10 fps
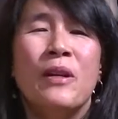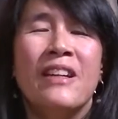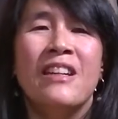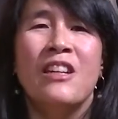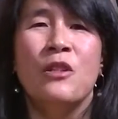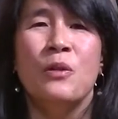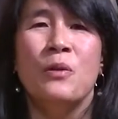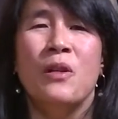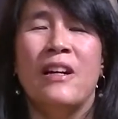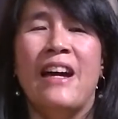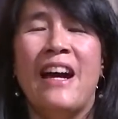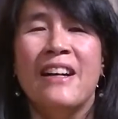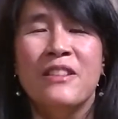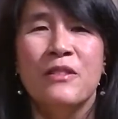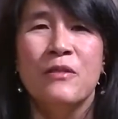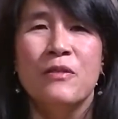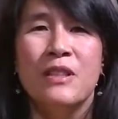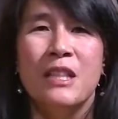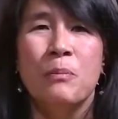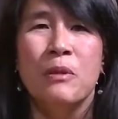when you are
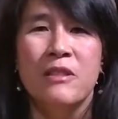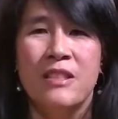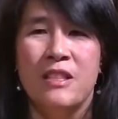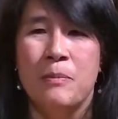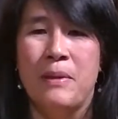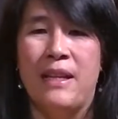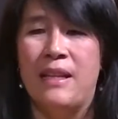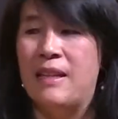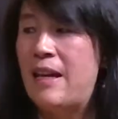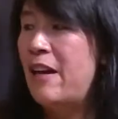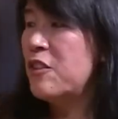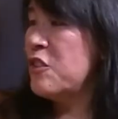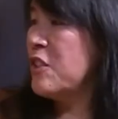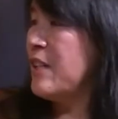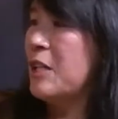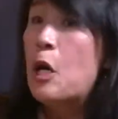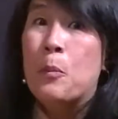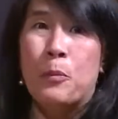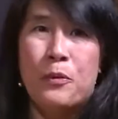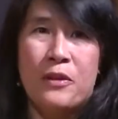actively participating, actually like
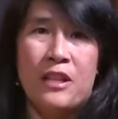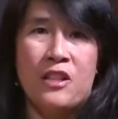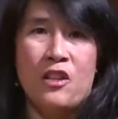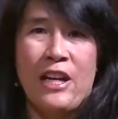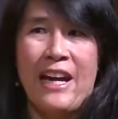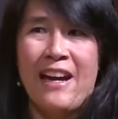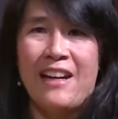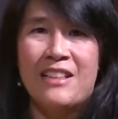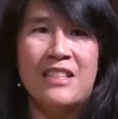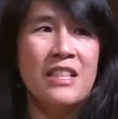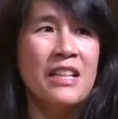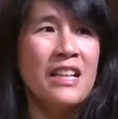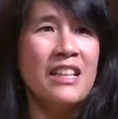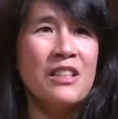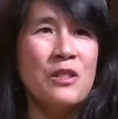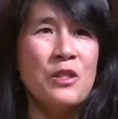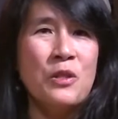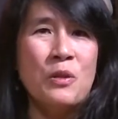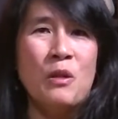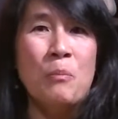putting your hands
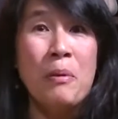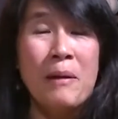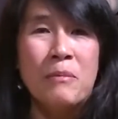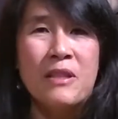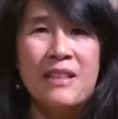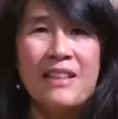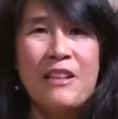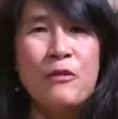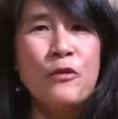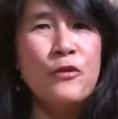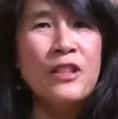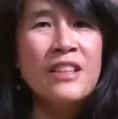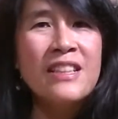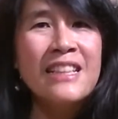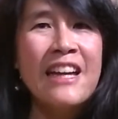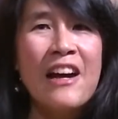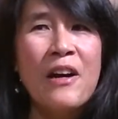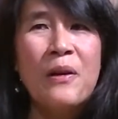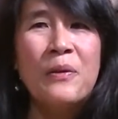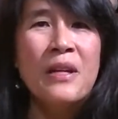into a pumpkin and feeling
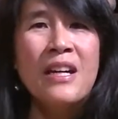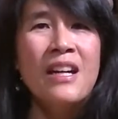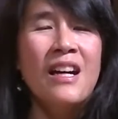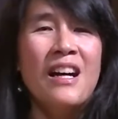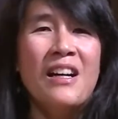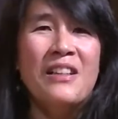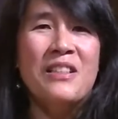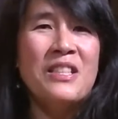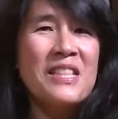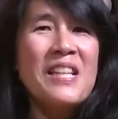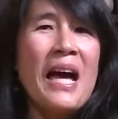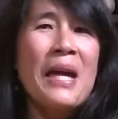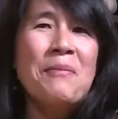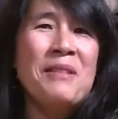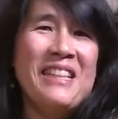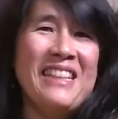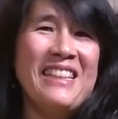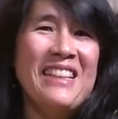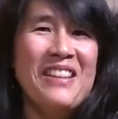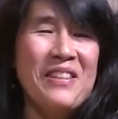how
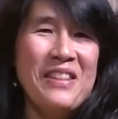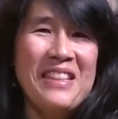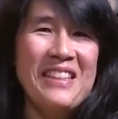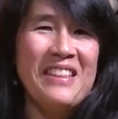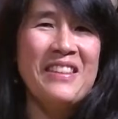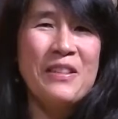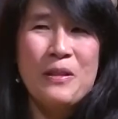slimy the